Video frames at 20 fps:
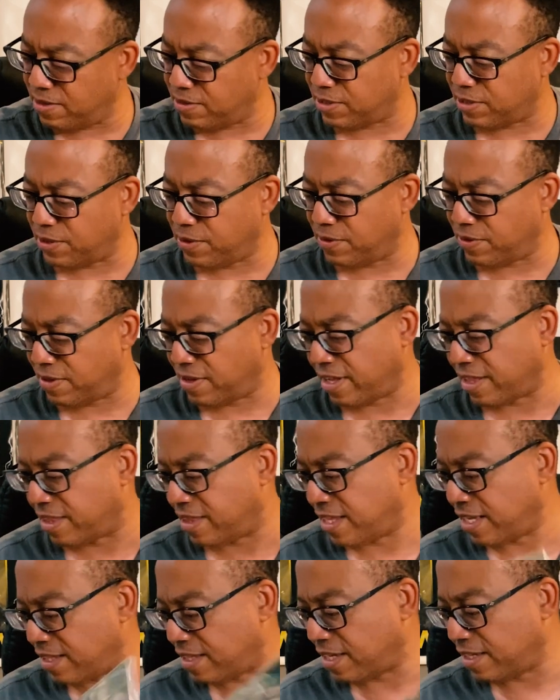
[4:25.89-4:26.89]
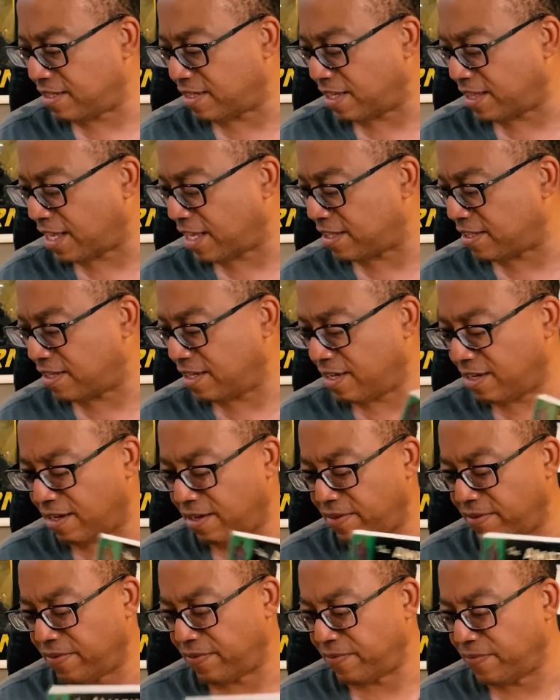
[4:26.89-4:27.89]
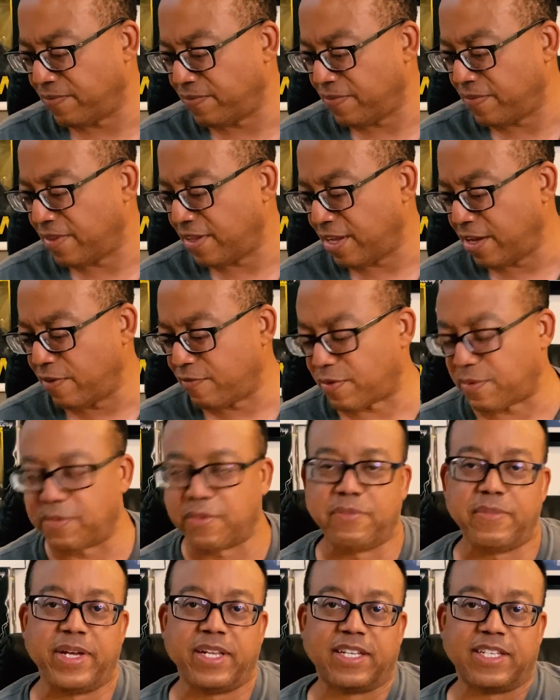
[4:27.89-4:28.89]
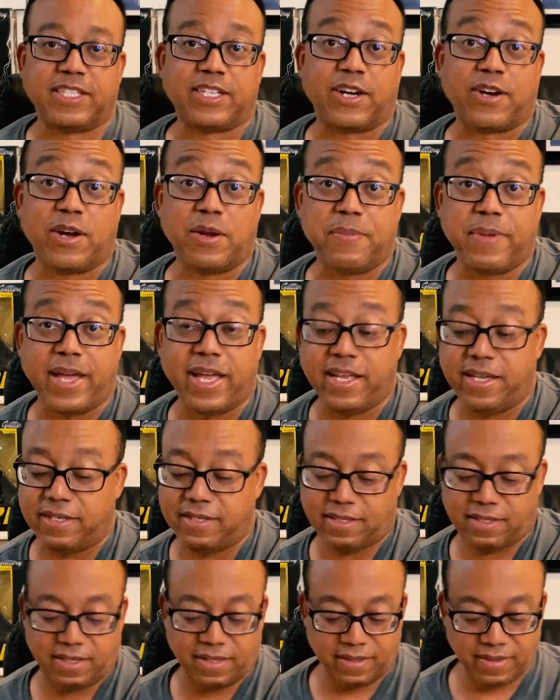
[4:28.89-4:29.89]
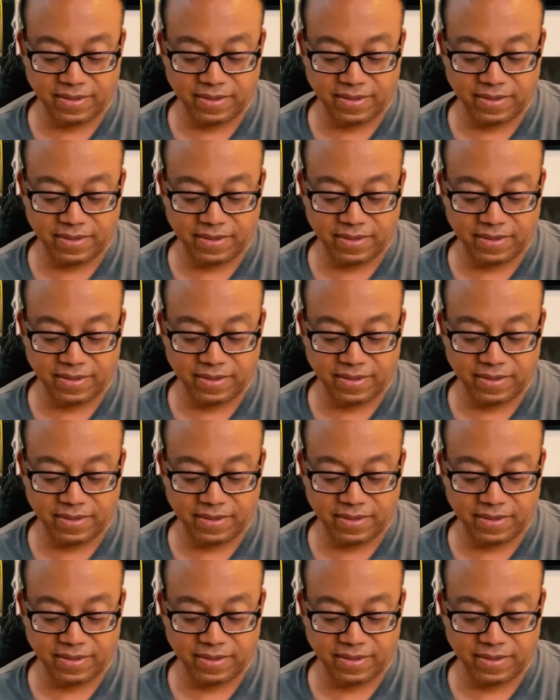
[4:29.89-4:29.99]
So I think they said that's from a military base.